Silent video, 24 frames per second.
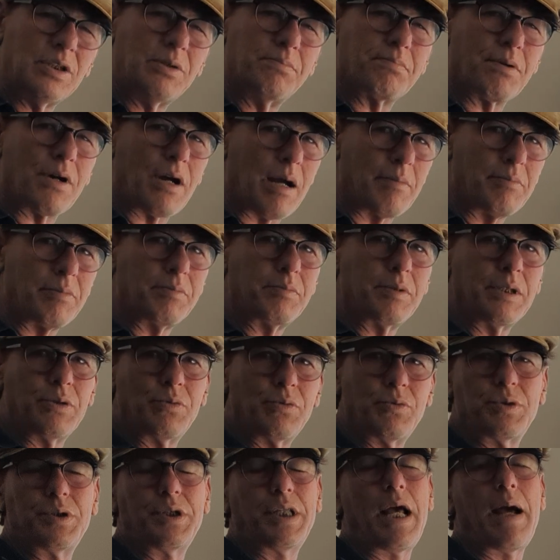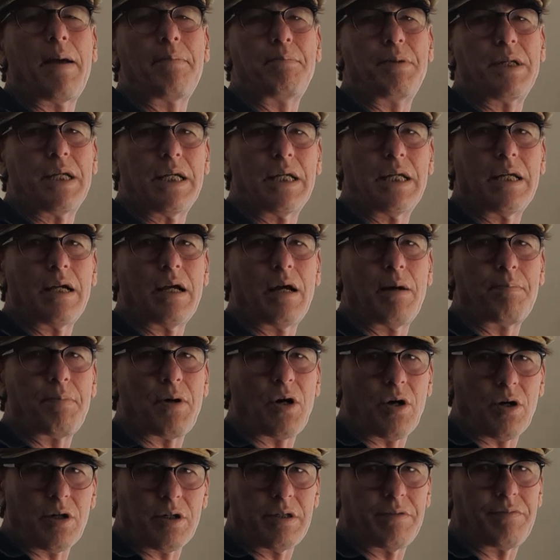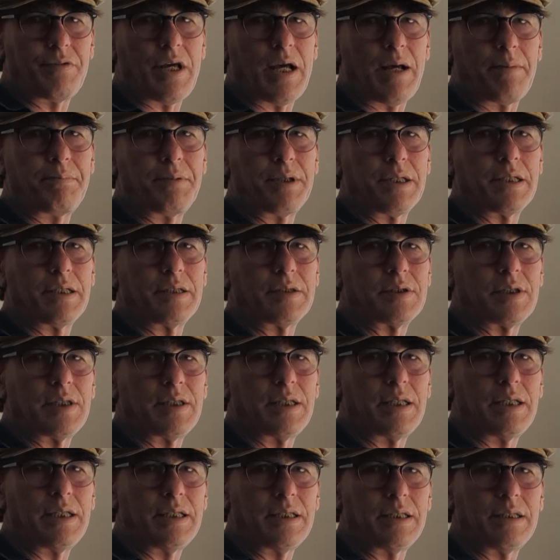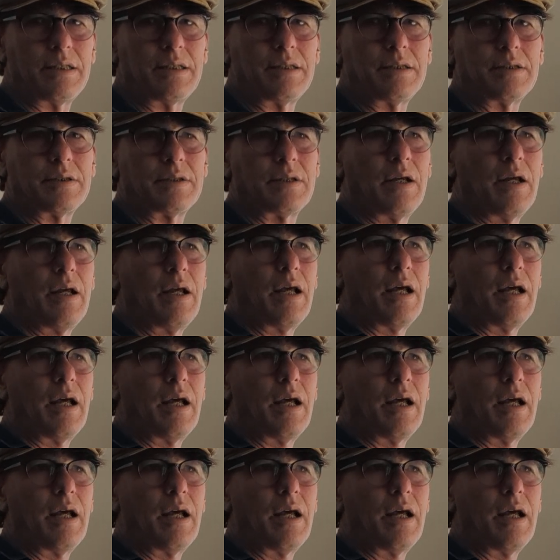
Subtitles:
you probably will not be a part of that because it is